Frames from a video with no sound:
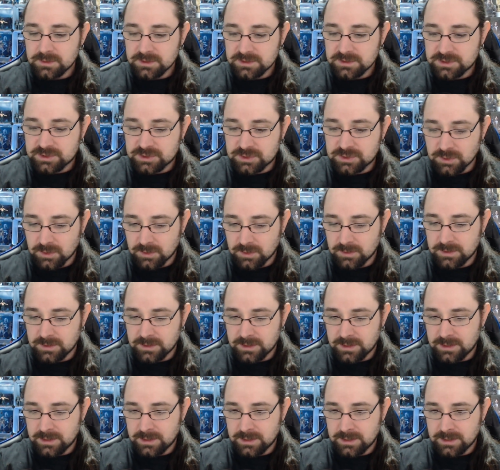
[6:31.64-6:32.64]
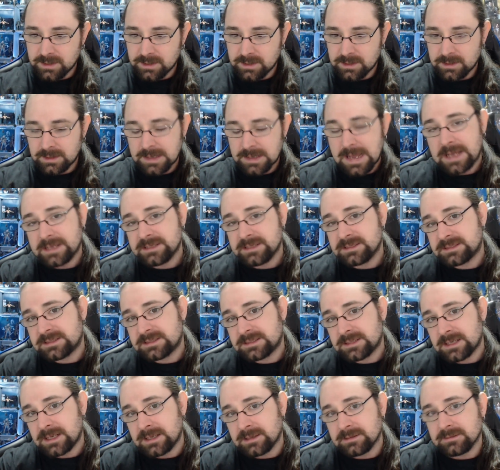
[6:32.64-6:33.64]
So I
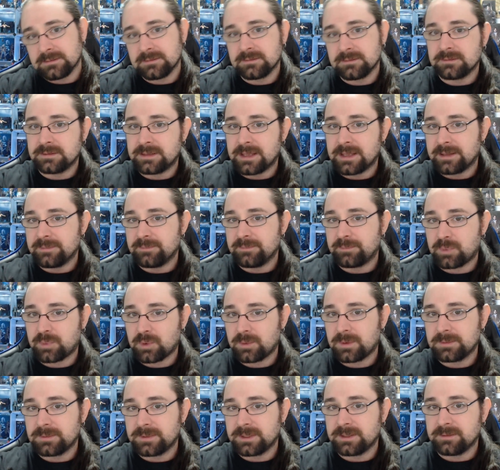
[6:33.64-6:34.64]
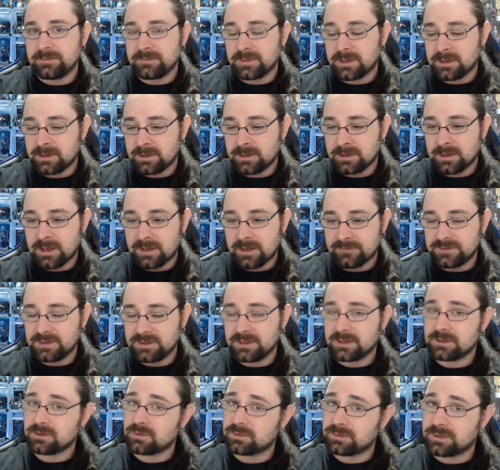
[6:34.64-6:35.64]
said that probably at
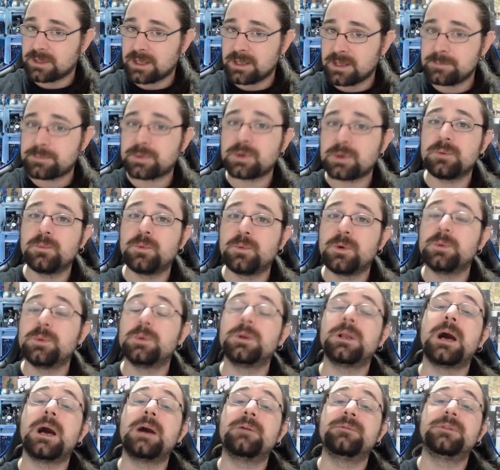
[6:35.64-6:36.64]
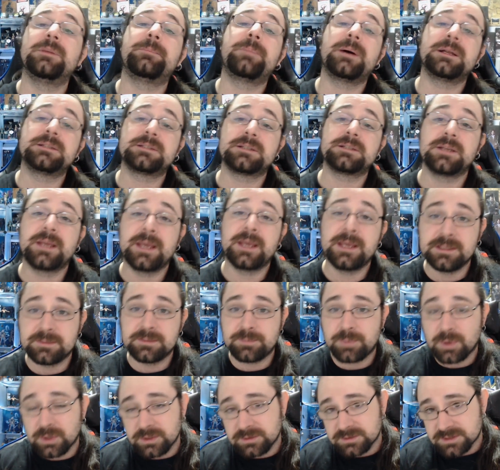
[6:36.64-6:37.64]
the end of April we will have the patch
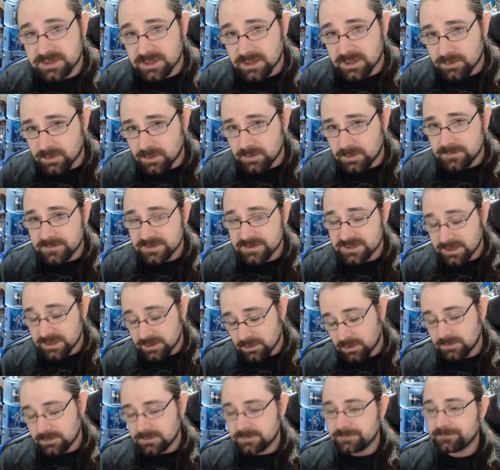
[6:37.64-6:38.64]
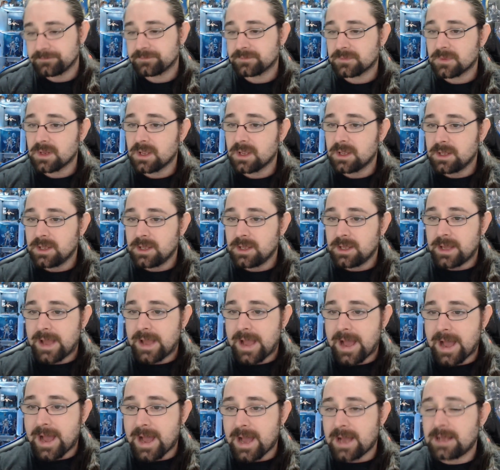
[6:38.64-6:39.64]
8.0
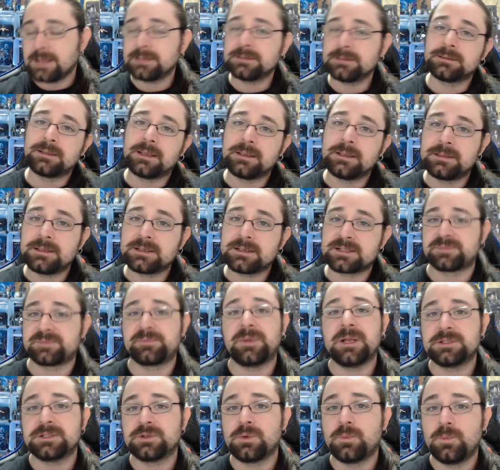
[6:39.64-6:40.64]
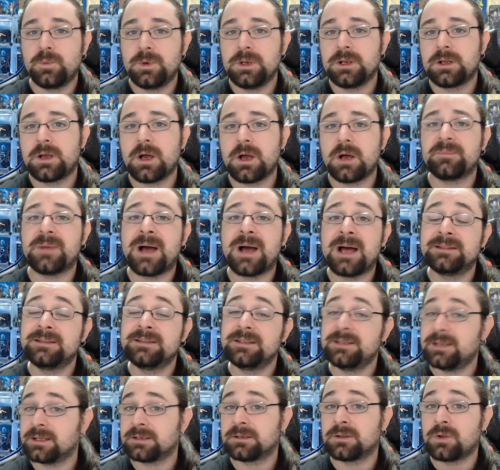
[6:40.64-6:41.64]
and the expansion will come at
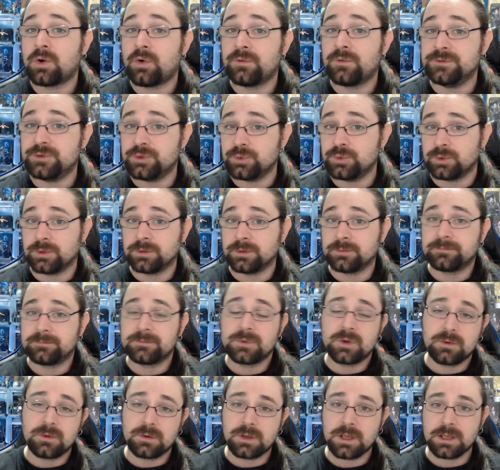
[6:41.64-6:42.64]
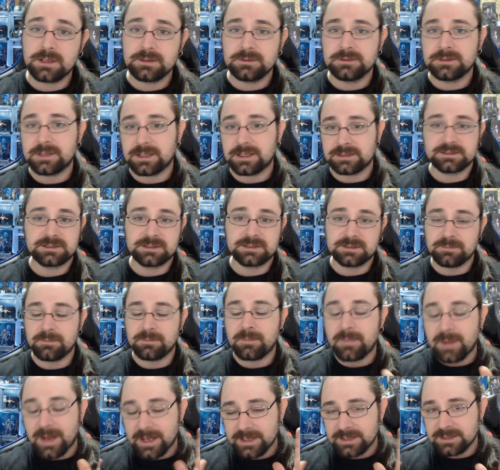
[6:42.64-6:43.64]
the end of June, okay? That's
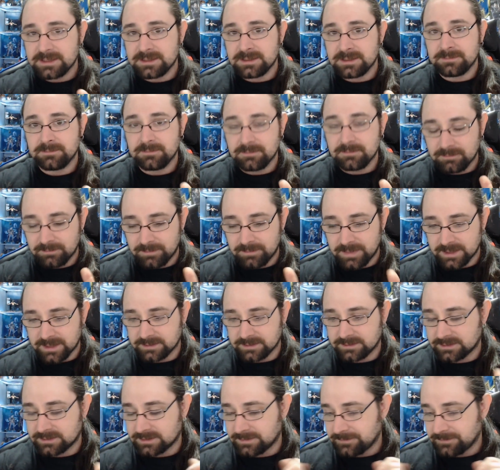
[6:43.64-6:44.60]
my bet.